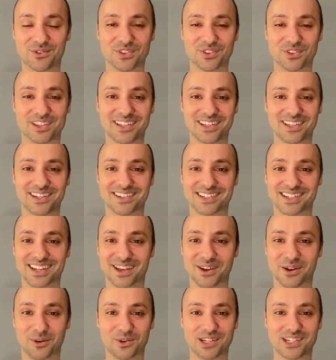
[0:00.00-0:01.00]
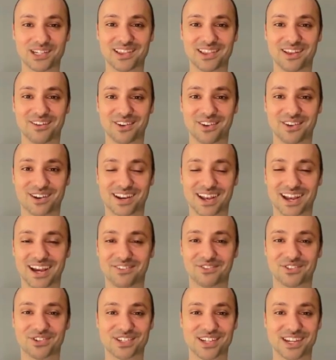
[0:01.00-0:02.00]
over the years, and I always love our
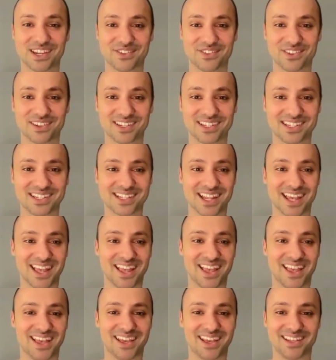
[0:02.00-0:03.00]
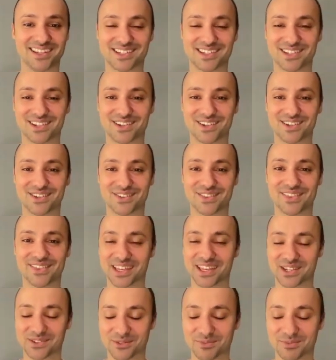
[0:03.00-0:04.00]
conversations. And so
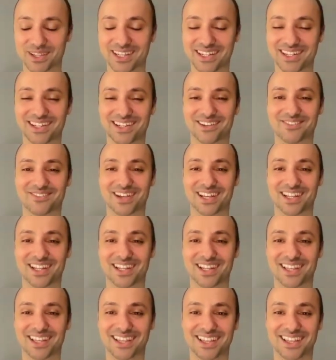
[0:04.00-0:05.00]
thanks for being here, man.